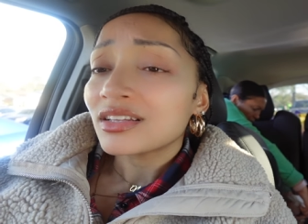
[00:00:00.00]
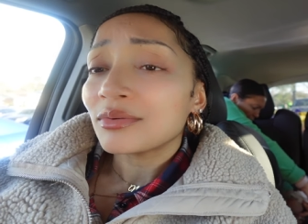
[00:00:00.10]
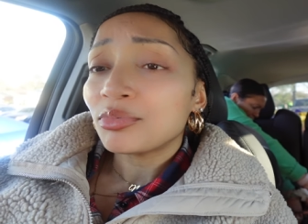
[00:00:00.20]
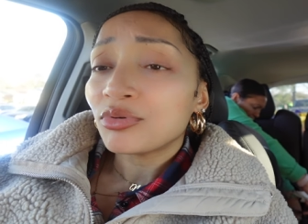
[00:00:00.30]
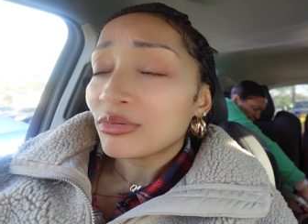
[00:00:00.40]

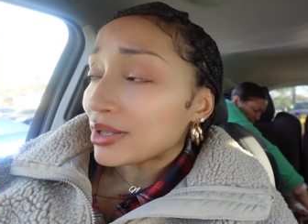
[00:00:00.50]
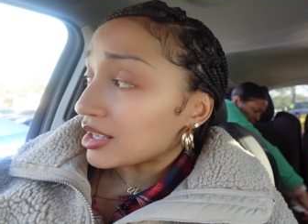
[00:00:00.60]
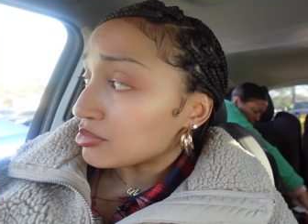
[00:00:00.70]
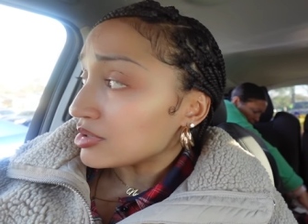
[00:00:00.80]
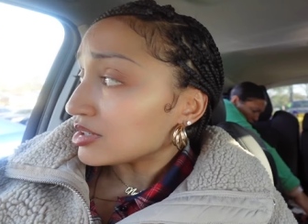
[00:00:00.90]
The poor
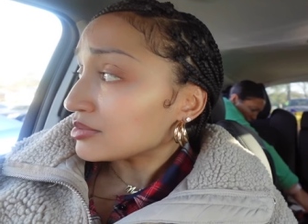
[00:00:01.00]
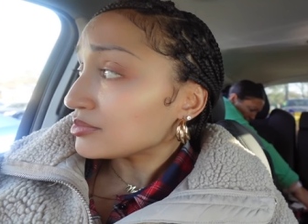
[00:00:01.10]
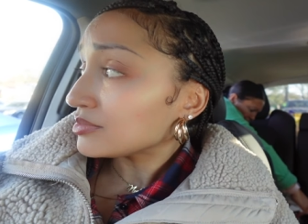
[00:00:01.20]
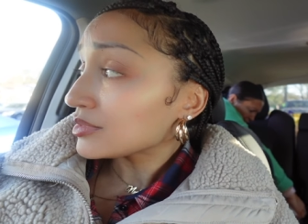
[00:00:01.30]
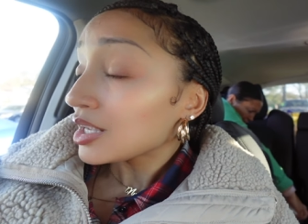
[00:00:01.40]
baby.
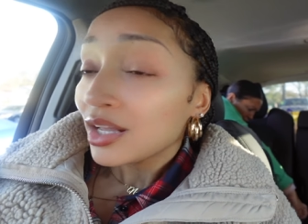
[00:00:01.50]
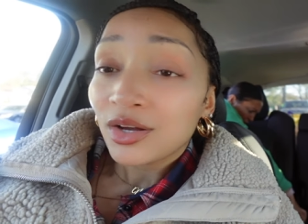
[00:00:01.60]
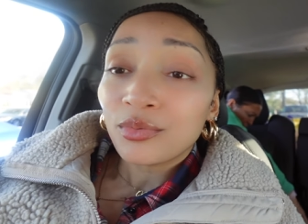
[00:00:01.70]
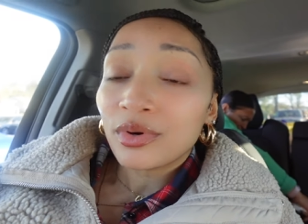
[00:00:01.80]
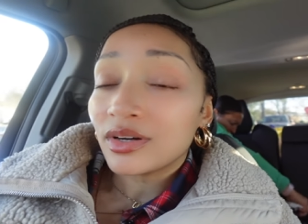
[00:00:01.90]

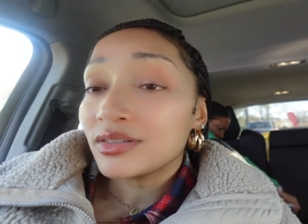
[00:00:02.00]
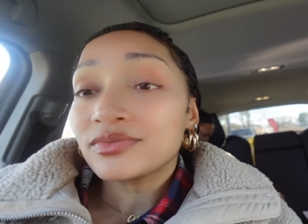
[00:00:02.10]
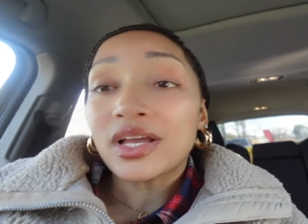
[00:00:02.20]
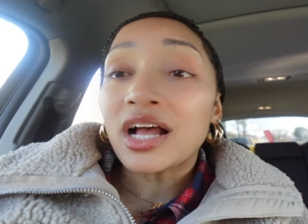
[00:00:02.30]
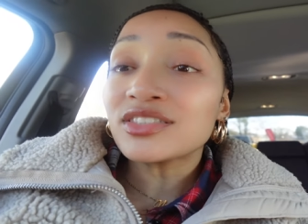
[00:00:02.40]
Well,
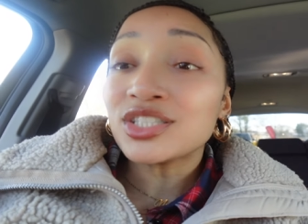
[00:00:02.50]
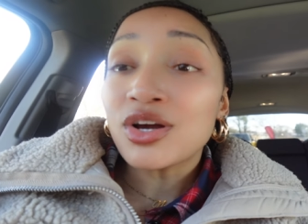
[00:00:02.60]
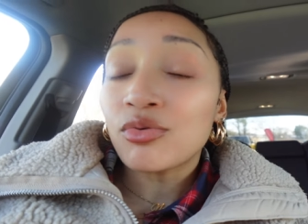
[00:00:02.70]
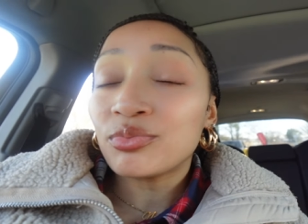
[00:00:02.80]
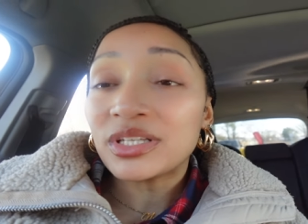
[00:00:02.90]
I'll see
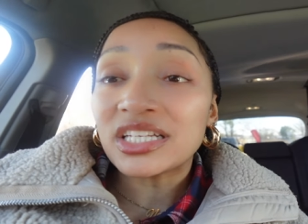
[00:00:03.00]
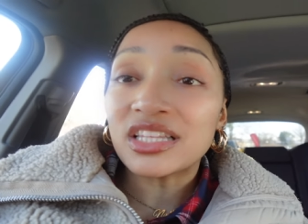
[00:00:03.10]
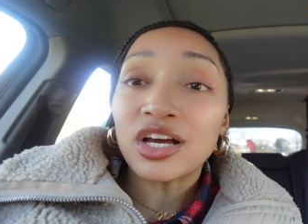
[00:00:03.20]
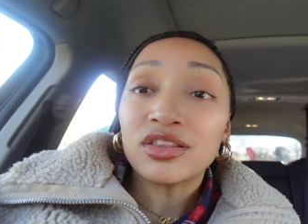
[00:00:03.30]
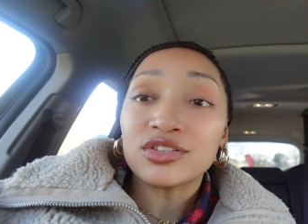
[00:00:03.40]
y'all when we get
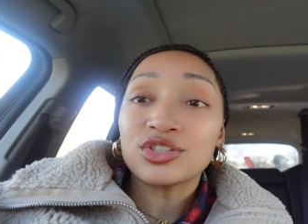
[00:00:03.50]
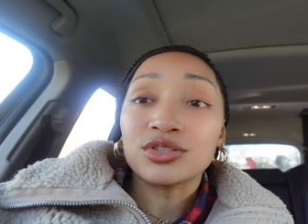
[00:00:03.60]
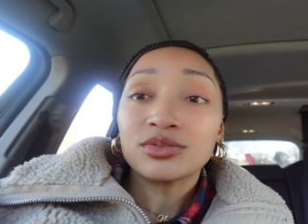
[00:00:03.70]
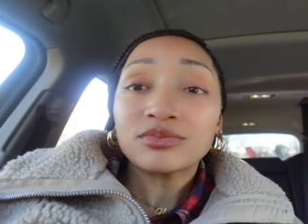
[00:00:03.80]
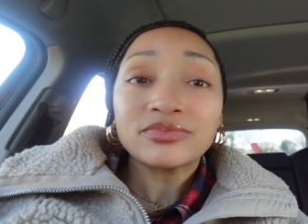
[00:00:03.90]
the other two.